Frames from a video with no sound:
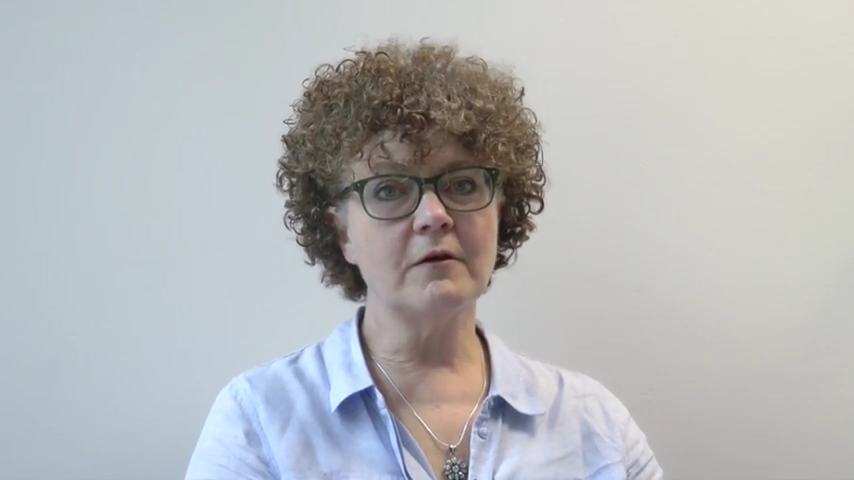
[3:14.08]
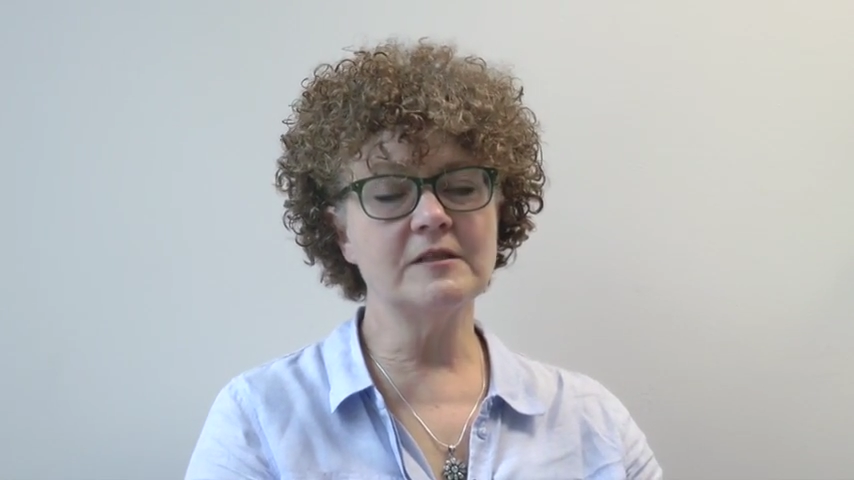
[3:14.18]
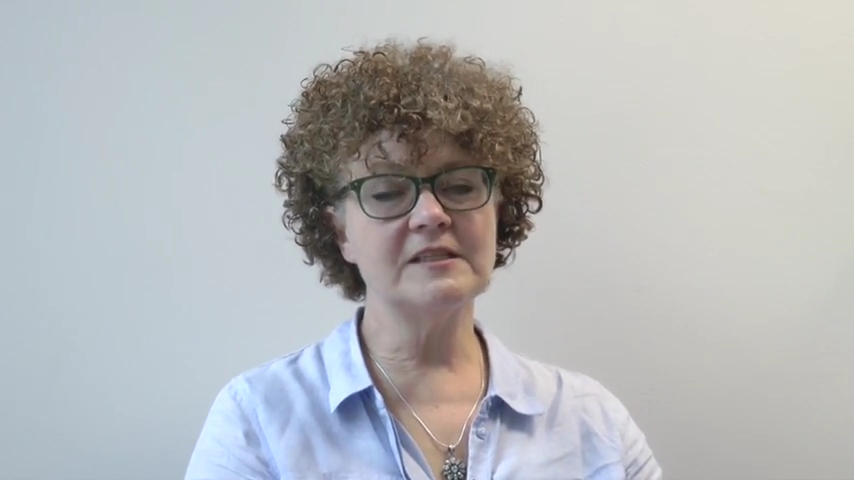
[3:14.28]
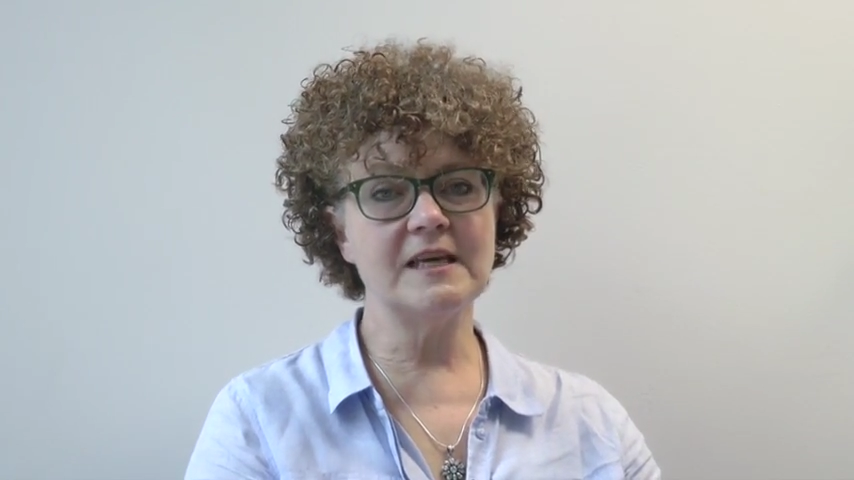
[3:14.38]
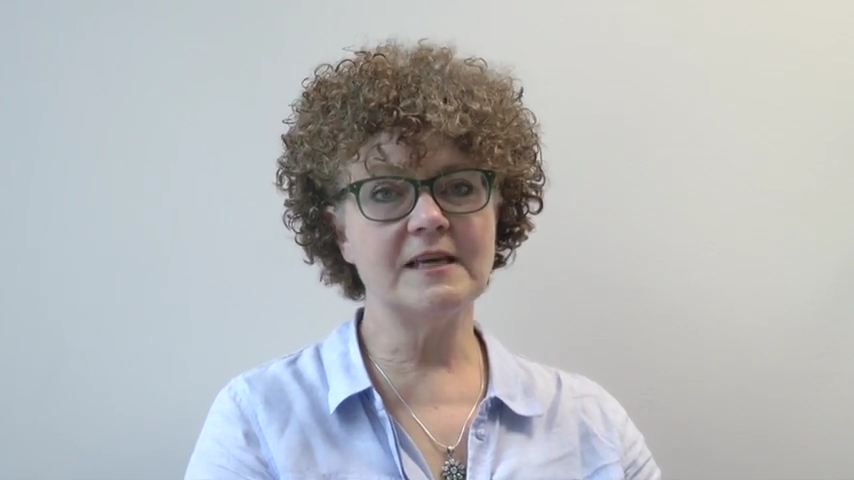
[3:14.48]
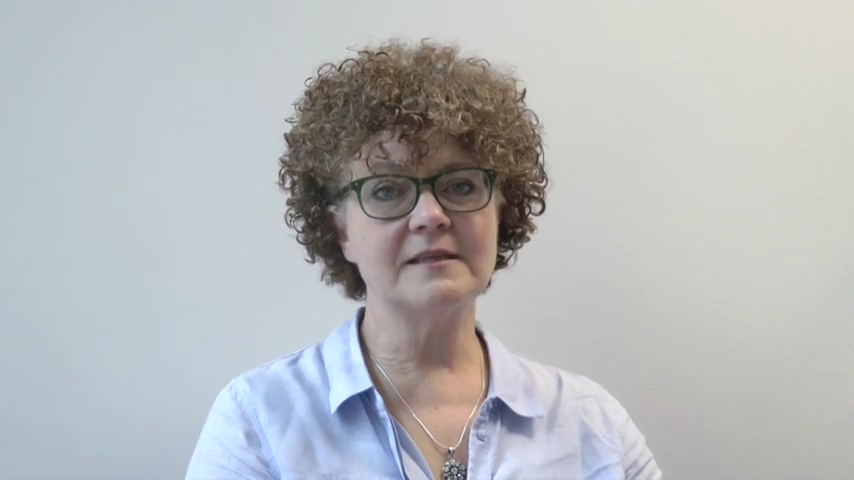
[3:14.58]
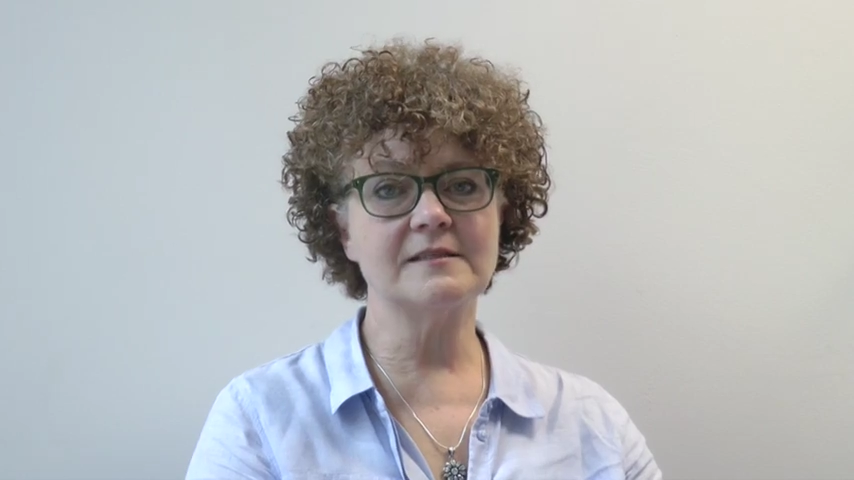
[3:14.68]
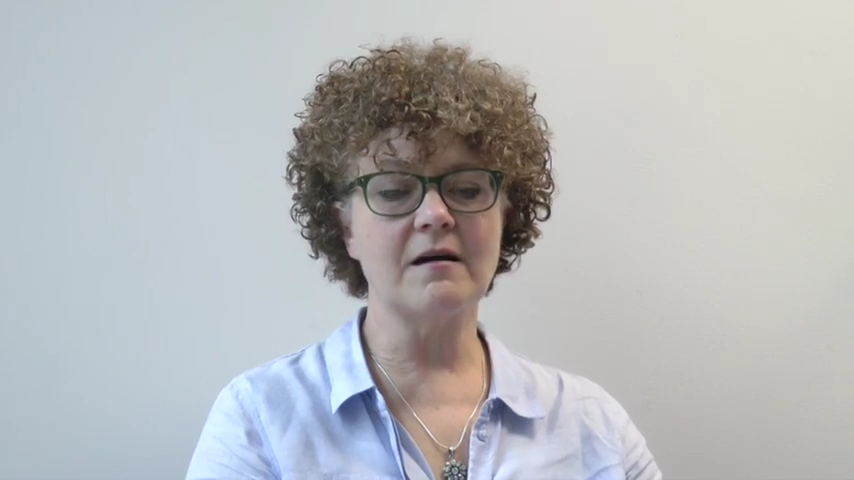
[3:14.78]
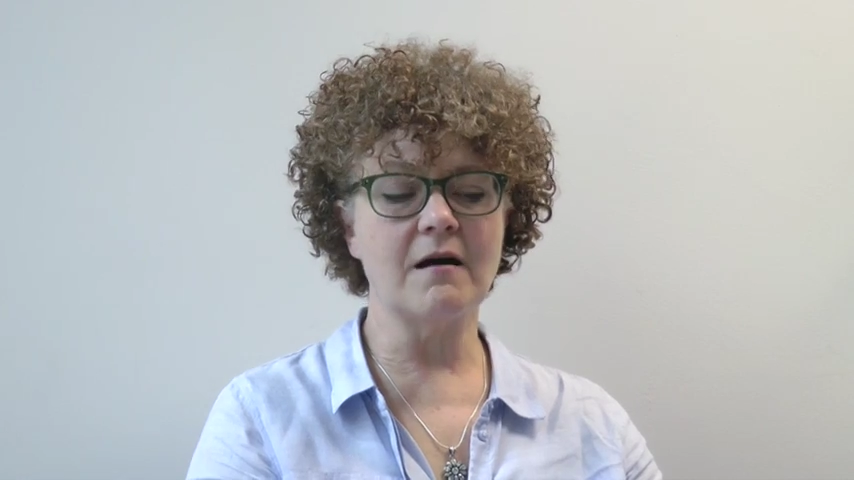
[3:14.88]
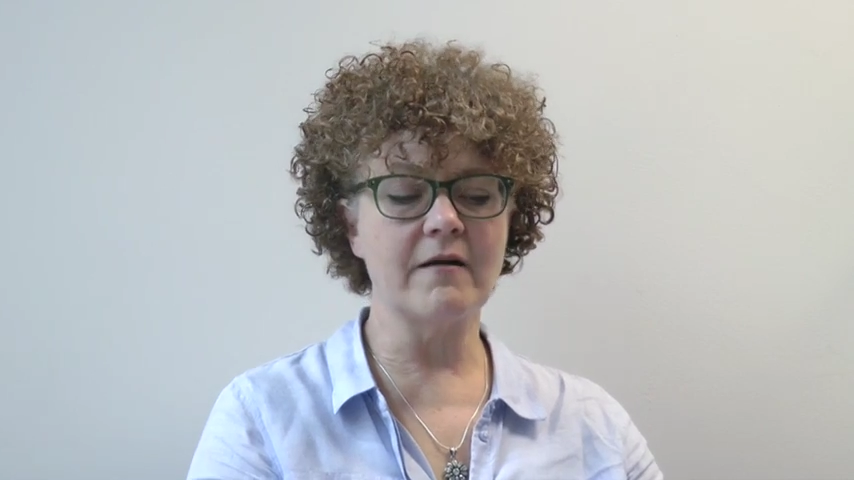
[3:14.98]

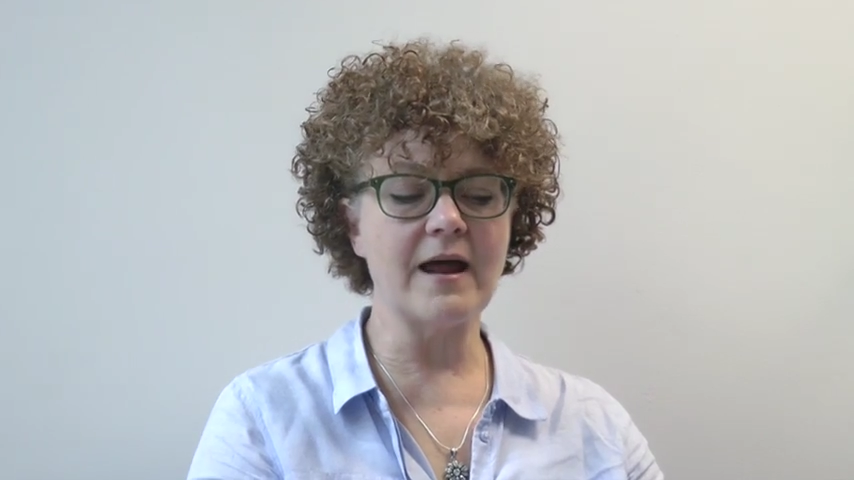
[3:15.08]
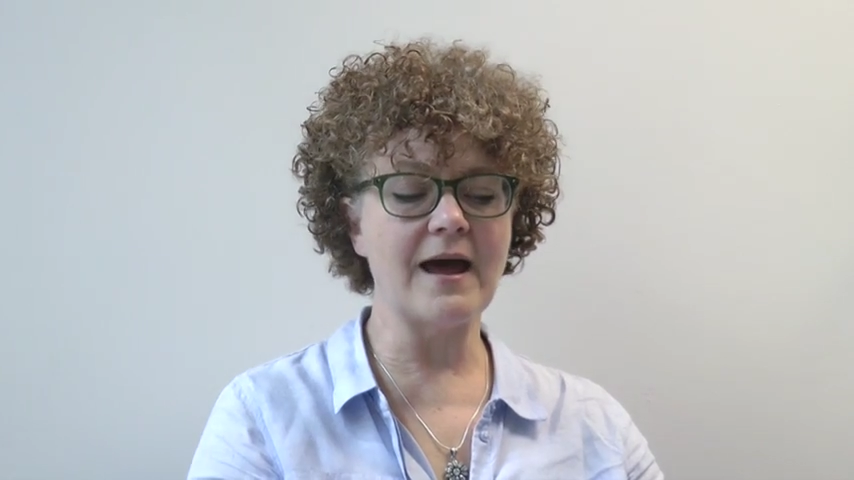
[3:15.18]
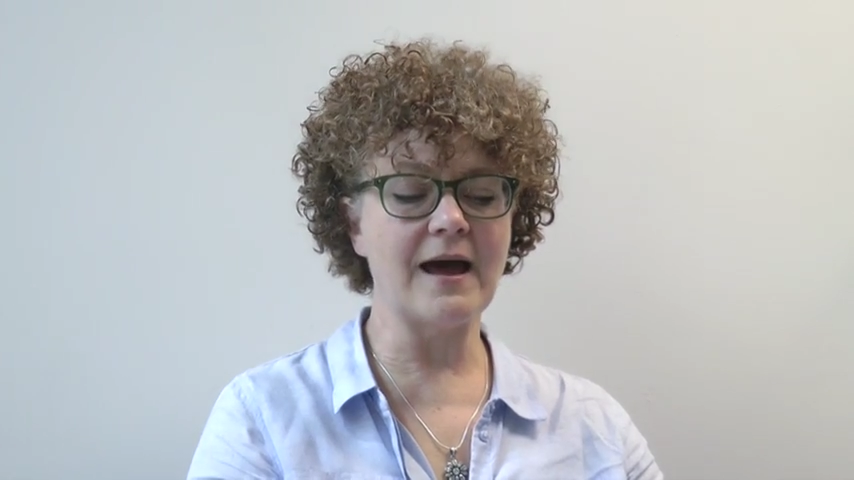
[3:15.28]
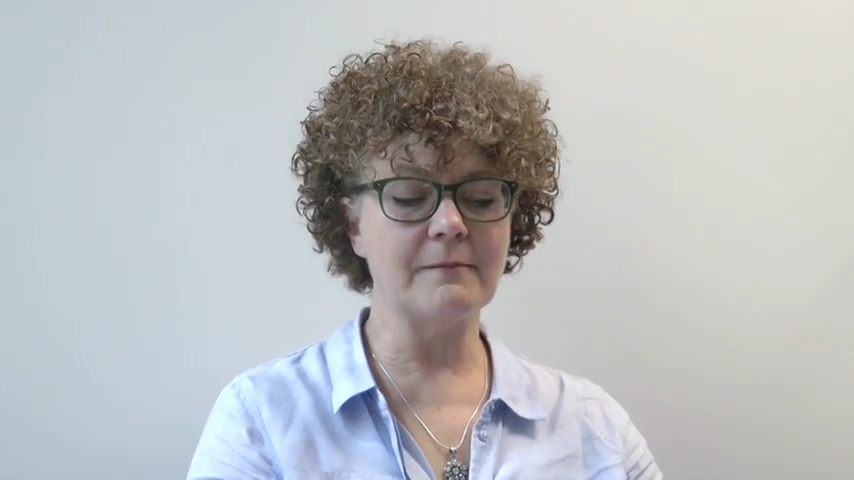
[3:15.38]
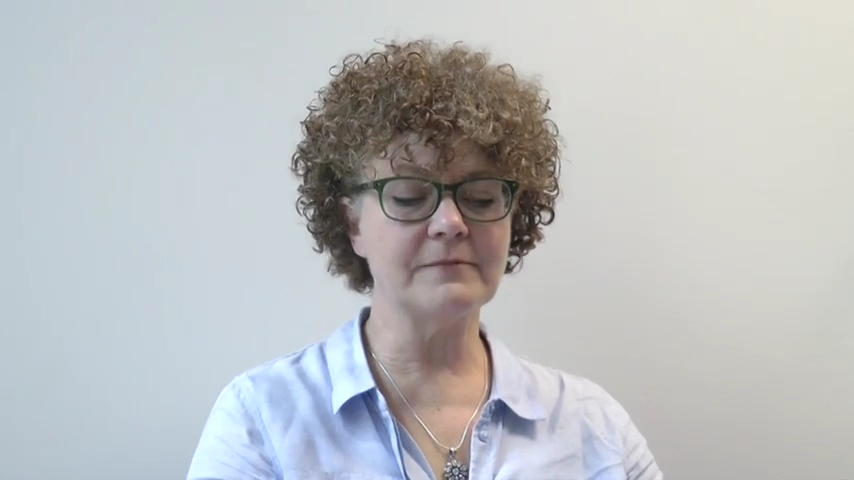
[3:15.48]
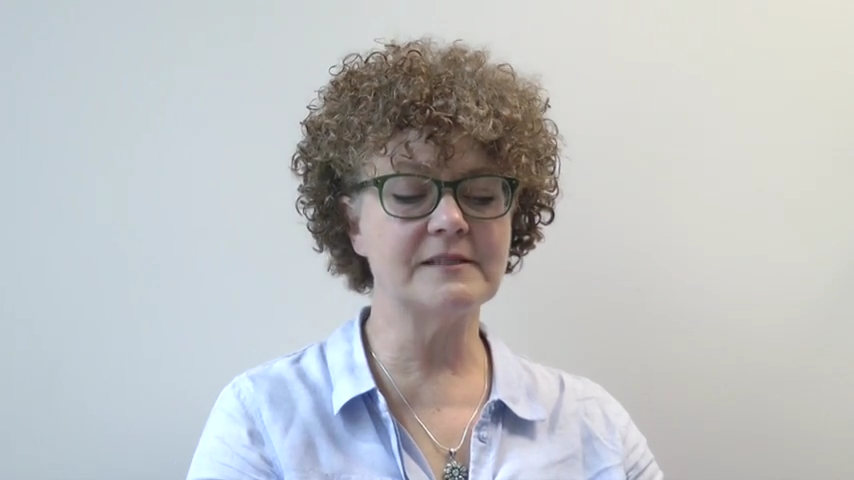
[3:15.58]
volunteers are